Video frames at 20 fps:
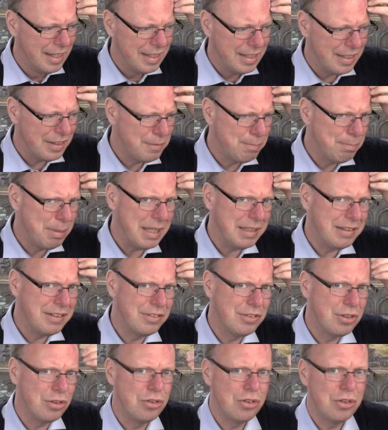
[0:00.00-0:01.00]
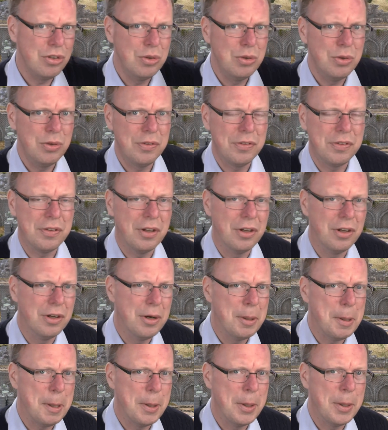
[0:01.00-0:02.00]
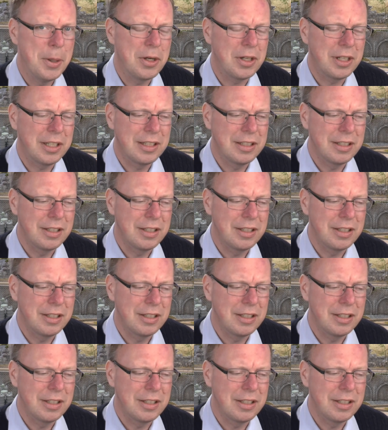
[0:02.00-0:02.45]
it's better to choose a